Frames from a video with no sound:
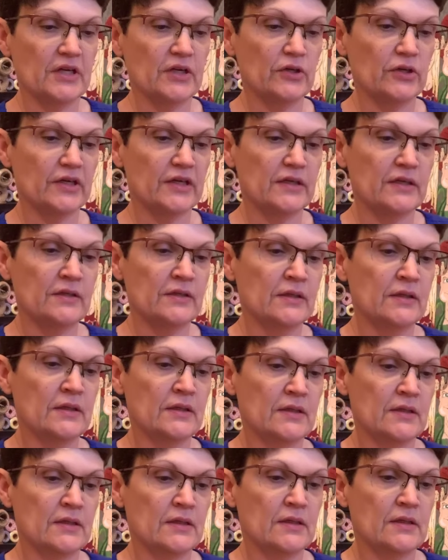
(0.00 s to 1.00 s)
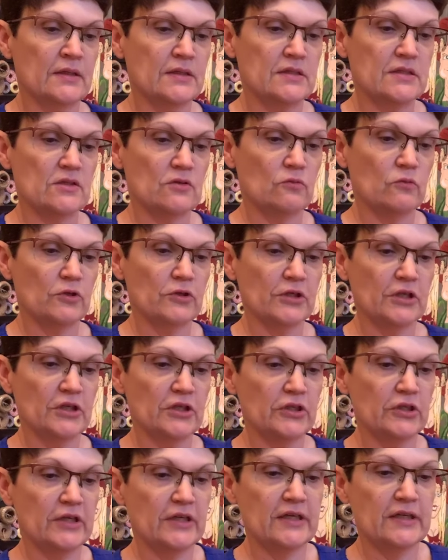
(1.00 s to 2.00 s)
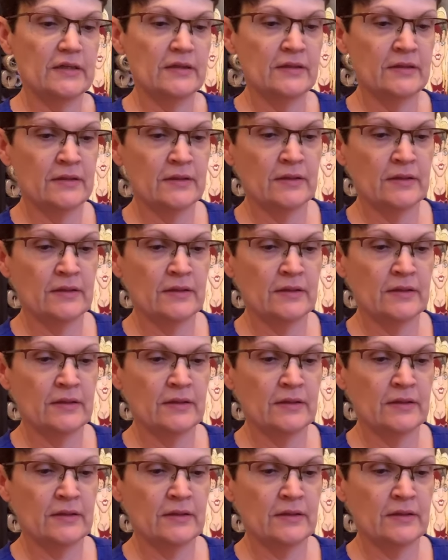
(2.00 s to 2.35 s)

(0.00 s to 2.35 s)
good. So we're good.